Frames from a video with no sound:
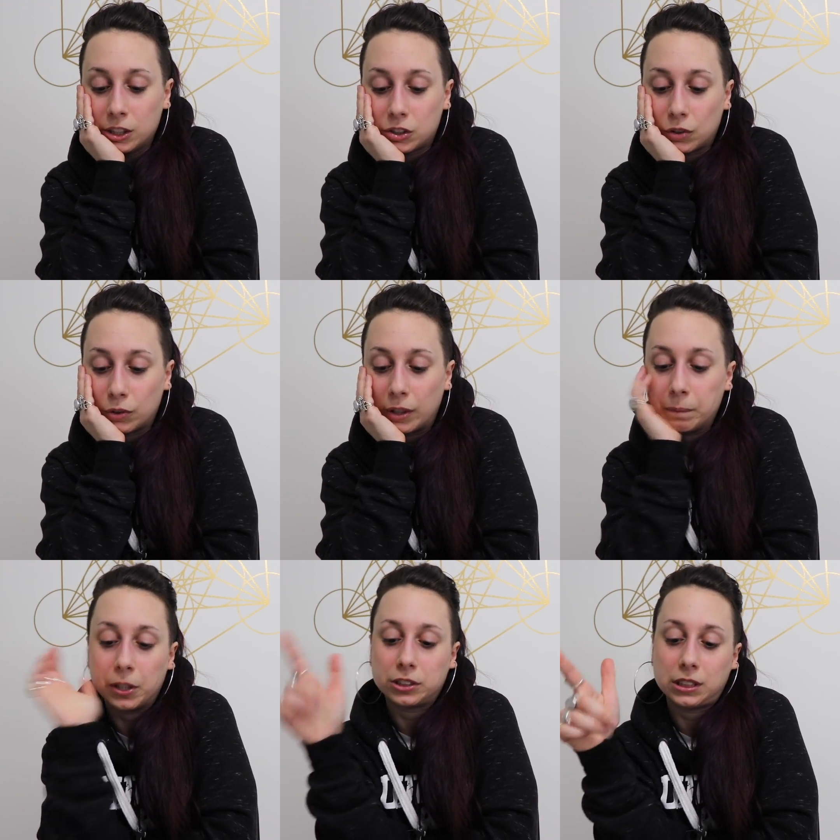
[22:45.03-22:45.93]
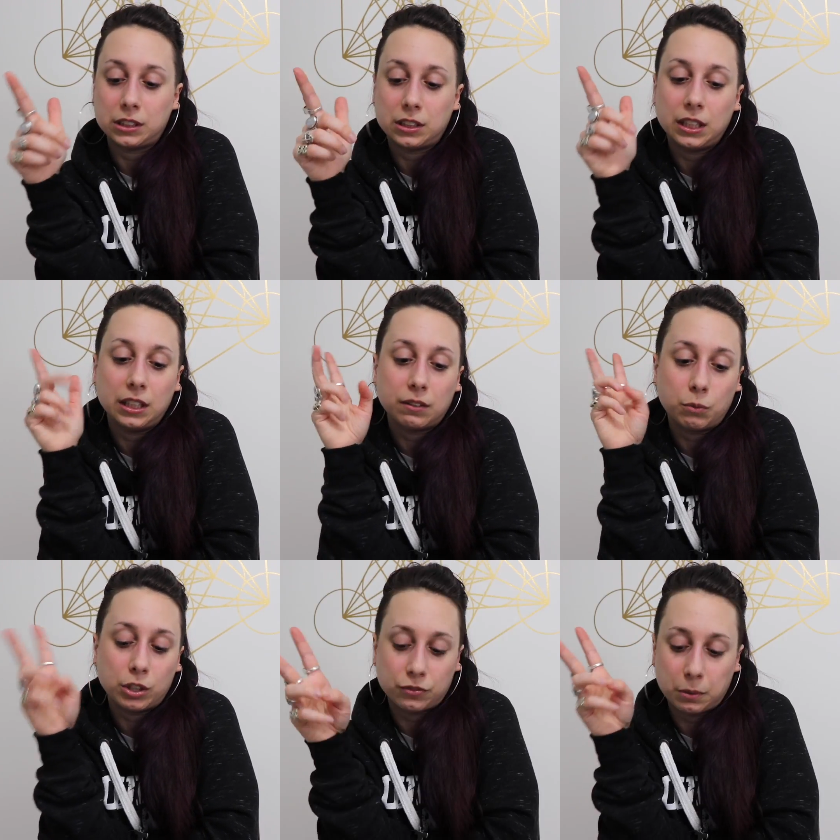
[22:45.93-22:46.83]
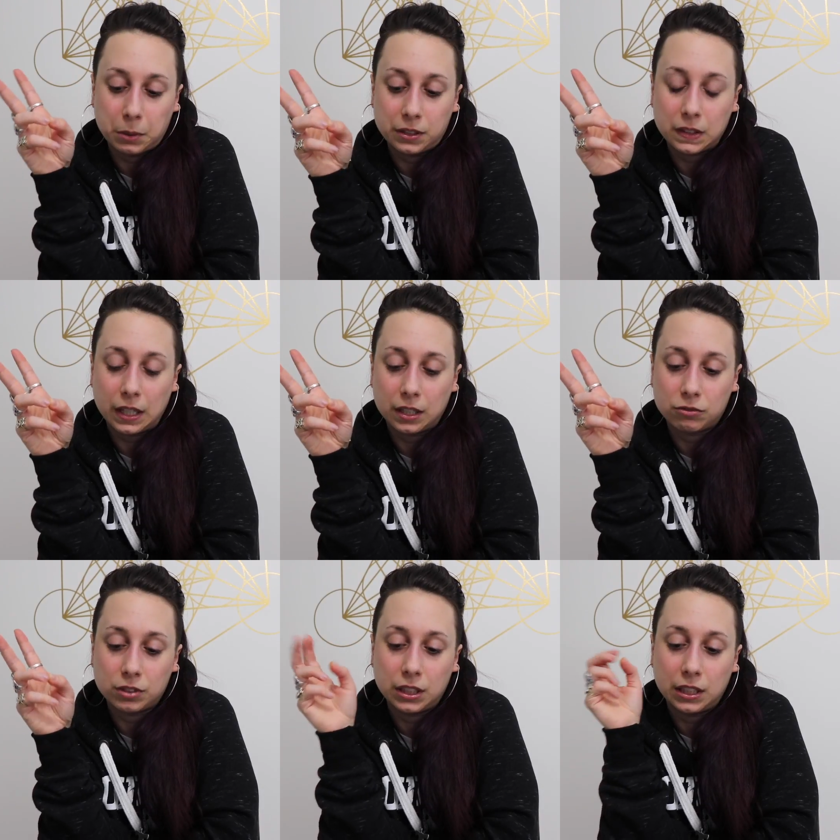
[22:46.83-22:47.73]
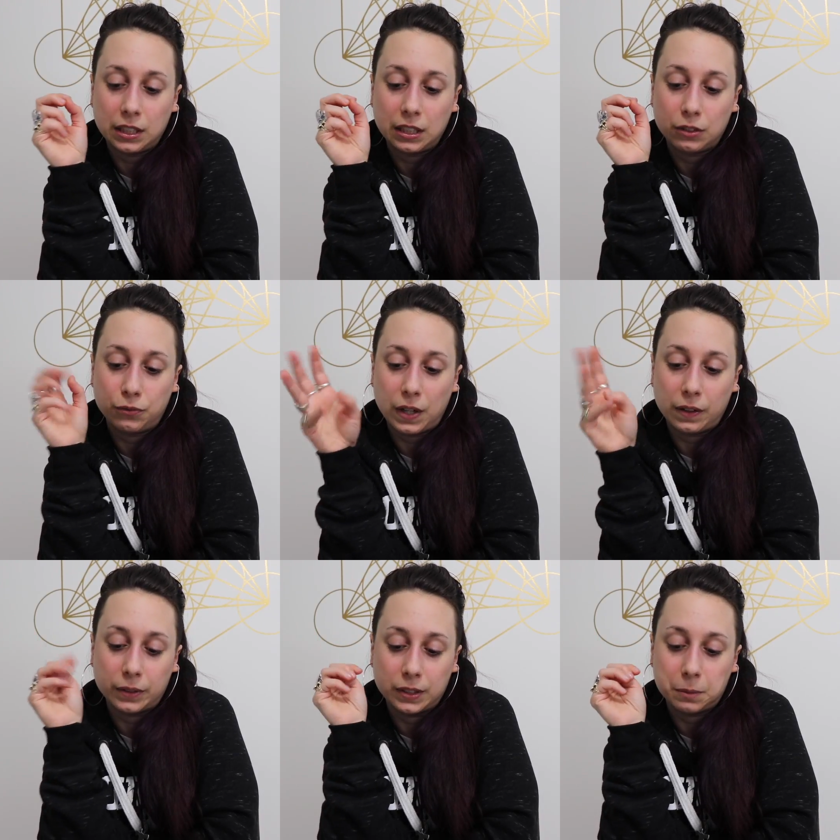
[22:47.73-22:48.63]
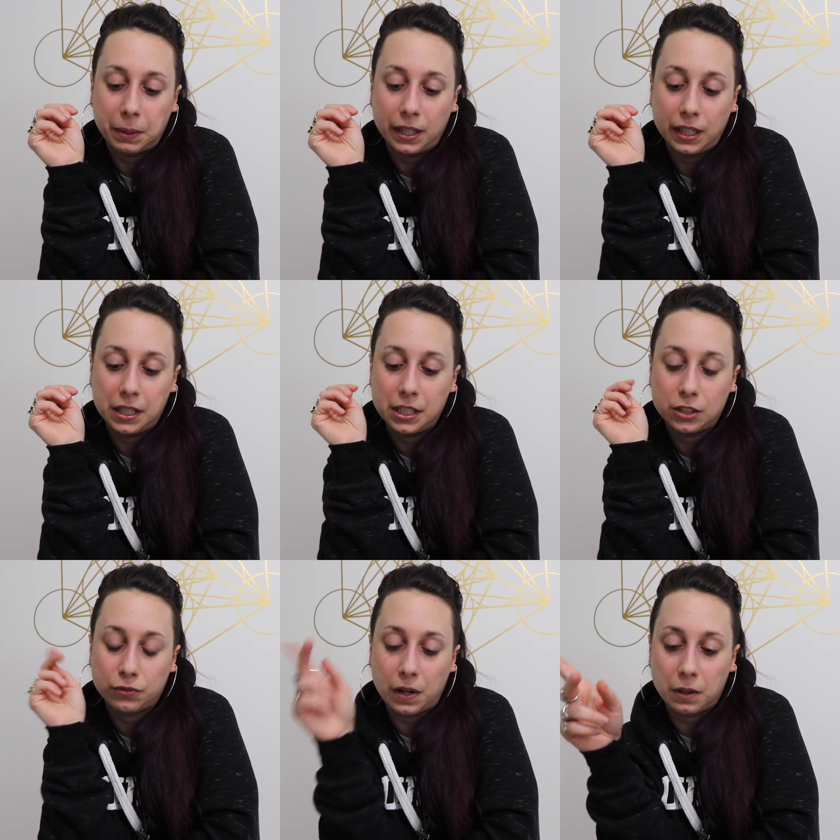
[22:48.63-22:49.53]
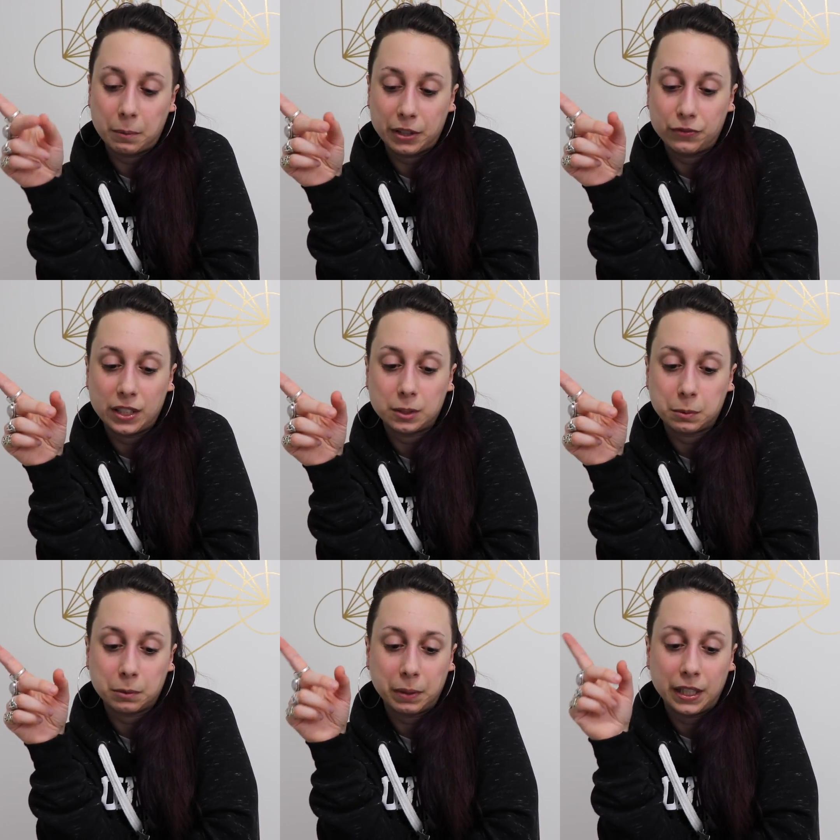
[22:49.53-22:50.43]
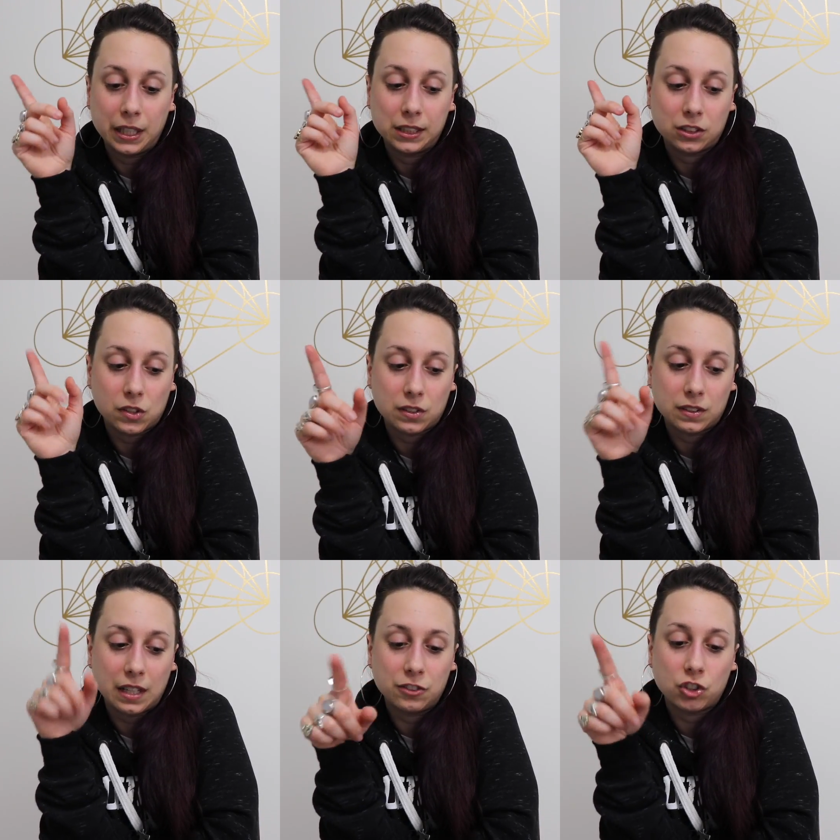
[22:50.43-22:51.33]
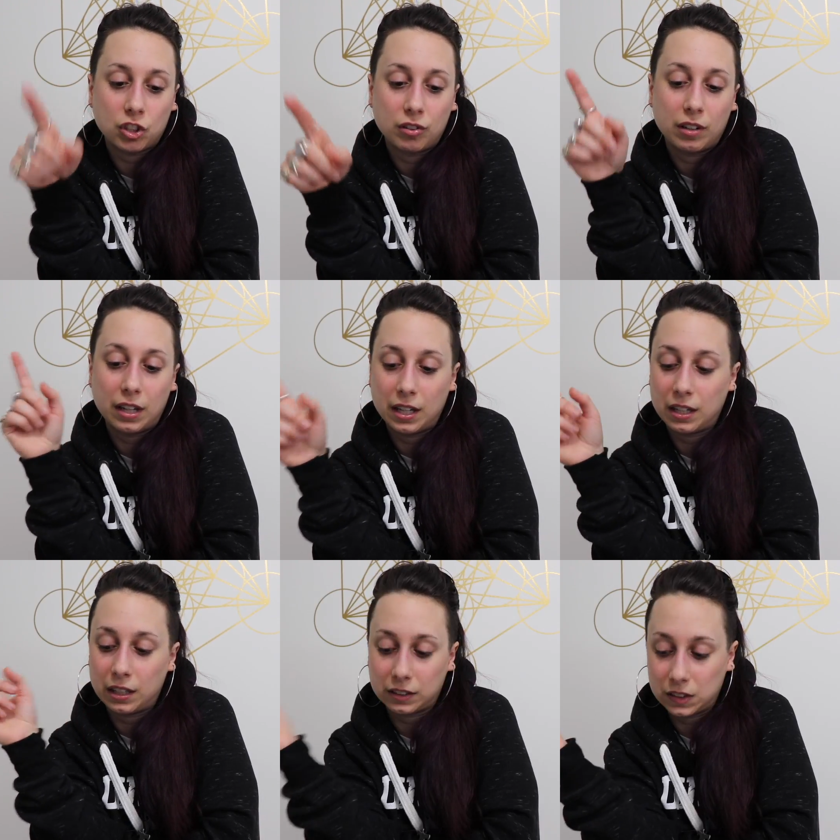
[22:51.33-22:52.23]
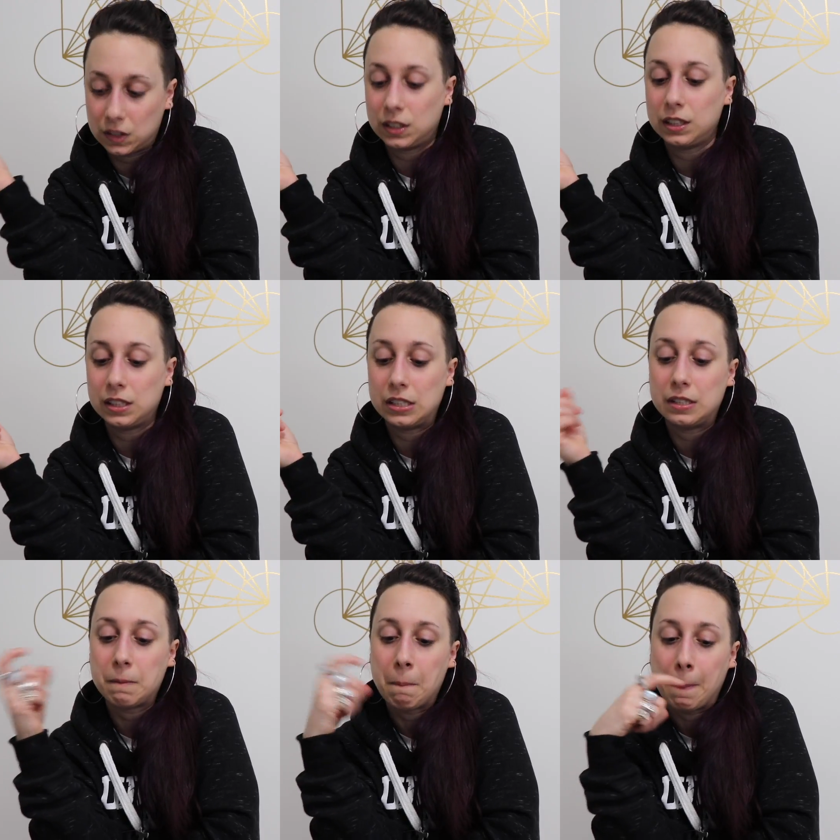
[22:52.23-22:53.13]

So around March 18th, watch for my second reading. Follow this page. Follow my Facebook page. It's Ascension NXT.